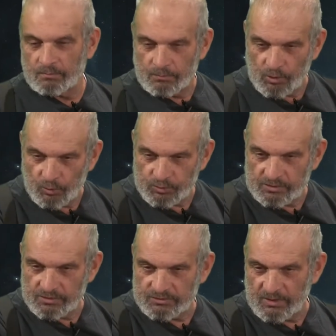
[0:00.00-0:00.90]
goes
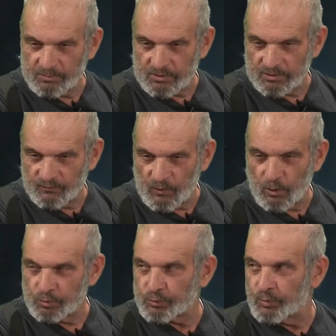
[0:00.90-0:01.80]
into something that's
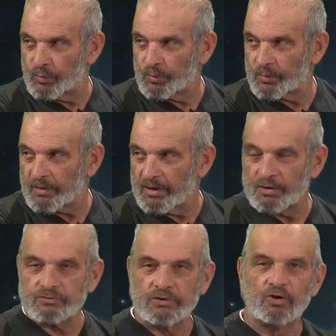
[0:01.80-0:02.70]
false and
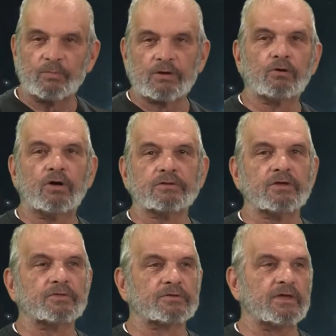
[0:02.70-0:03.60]
they're saying, "Oh my God, the
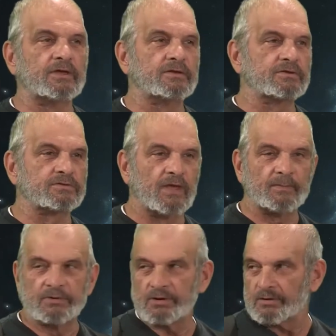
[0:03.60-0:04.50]
other day this
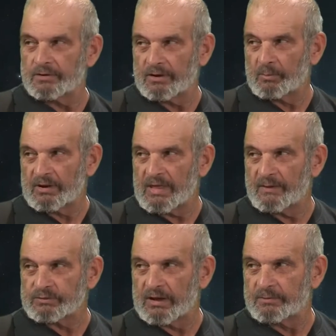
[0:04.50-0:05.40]
happened here," and then everybody
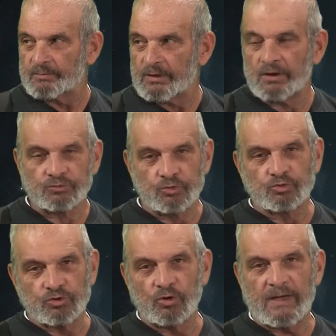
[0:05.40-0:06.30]
laughs at them. Yeah. You're
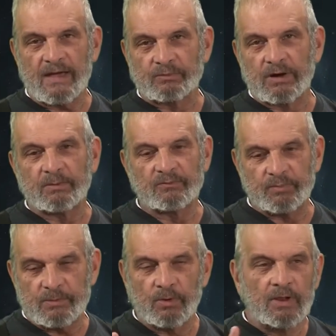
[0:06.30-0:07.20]
still happening. I mean,
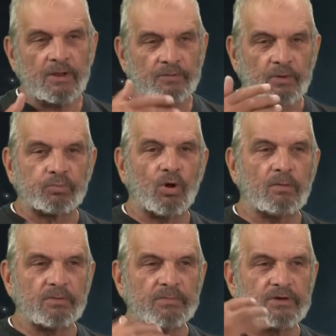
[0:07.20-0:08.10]
people. The
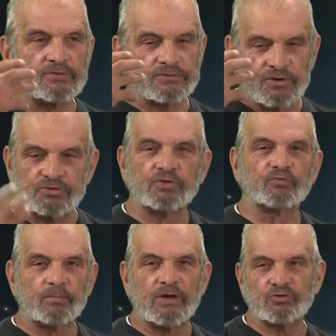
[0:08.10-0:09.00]
problem is
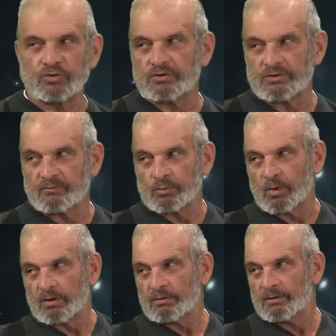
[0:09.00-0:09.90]
disinformation is
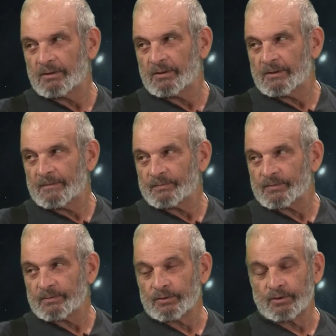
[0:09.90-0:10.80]
everywhere. Yeah. Well,